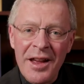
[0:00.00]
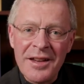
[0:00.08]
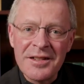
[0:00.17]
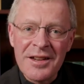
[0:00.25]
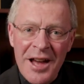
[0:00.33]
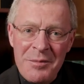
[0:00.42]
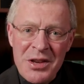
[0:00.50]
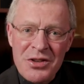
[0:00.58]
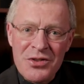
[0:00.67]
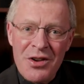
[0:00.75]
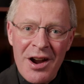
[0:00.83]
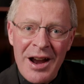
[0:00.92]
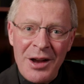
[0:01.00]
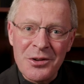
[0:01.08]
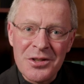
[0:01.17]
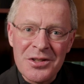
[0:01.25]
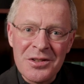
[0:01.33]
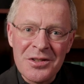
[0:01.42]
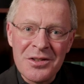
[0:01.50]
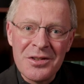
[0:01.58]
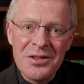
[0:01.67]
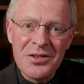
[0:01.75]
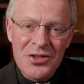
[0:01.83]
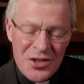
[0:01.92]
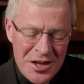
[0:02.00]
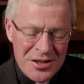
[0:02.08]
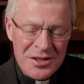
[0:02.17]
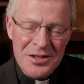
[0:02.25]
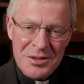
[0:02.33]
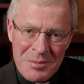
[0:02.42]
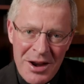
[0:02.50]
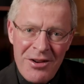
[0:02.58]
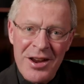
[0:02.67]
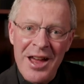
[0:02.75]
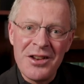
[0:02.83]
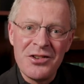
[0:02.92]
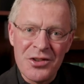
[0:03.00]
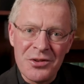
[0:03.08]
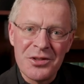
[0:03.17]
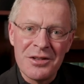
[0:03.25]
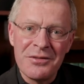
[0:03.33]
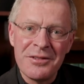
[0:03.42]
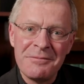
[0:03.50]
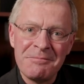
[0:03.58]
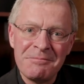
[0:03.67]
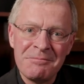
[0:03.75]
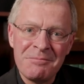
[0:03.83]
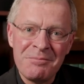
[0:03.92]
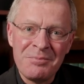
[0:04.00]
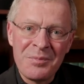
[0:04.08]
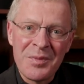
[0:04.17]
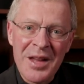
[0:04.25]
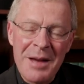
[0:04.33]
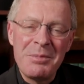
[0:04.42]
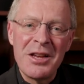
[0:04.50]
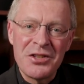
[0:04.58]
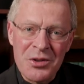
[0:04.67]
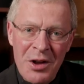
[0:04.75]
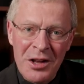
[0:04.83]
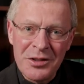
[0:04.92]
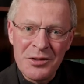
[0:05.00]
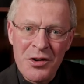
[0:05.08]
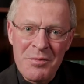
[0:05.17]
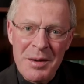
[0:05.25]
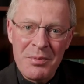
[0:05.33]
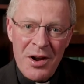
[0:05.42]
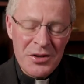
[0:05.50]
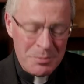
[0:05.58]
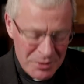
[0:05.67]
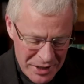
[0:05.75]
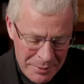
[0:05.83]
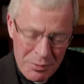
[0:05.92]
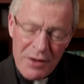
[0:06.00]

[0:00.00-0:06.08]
is coming to our house. Jesus, Mary, and Joseph. God bless you all. Know my prayers. Say a